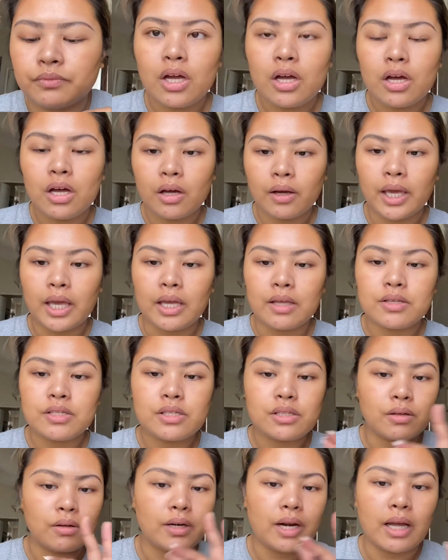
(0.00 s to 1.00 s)
Okay,
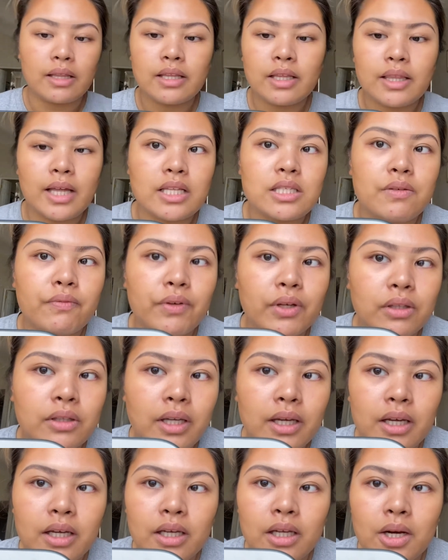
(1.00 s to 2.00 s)
so now that that's filled
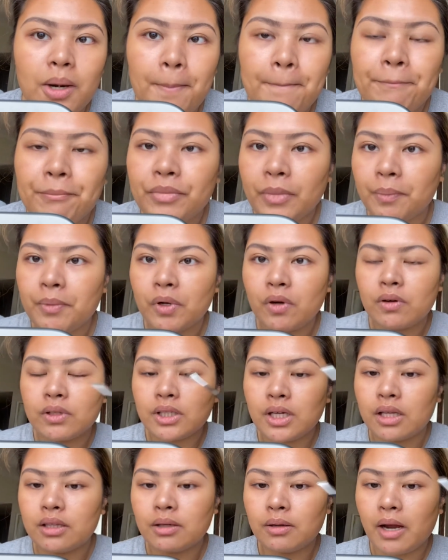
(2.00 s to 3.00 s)
in, I'm gonna go in the
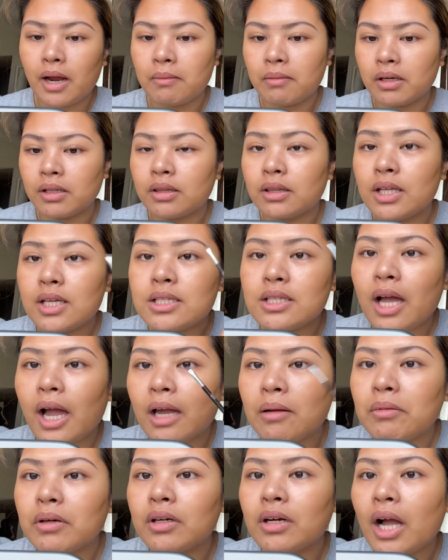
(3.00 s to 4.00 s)
other eyebrow. This
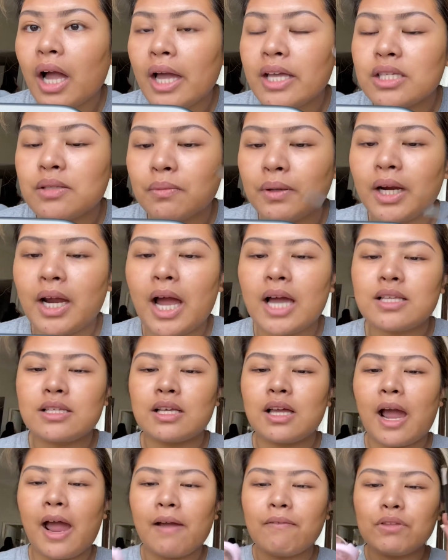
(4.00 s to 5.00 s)
eyebrow, I swear, I
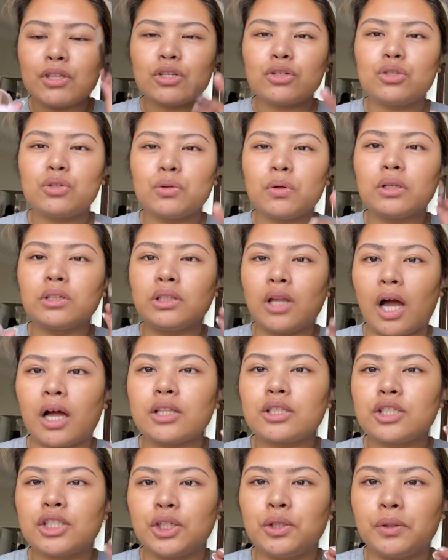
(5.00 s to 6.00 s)
have to do a lot
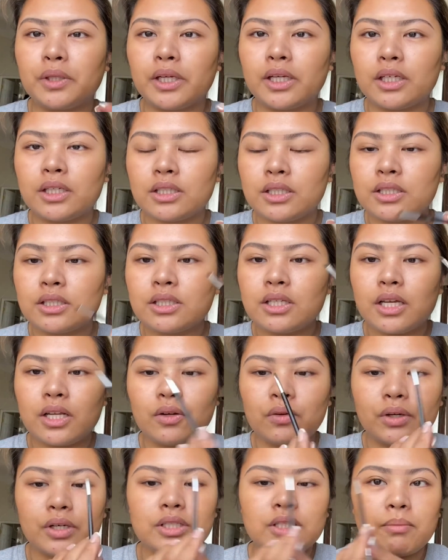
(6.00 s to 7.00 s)
to it in
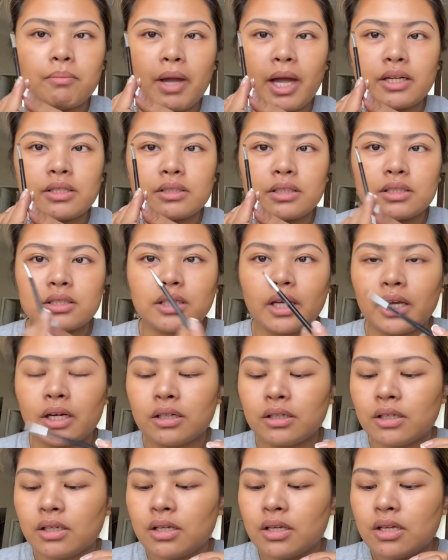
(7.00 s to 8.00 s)
order to match this side.
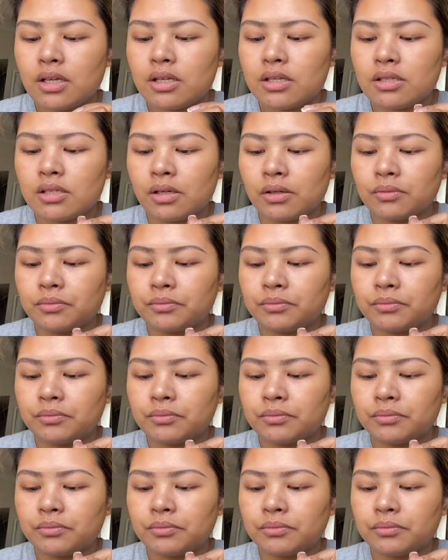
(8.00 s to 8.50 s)
So.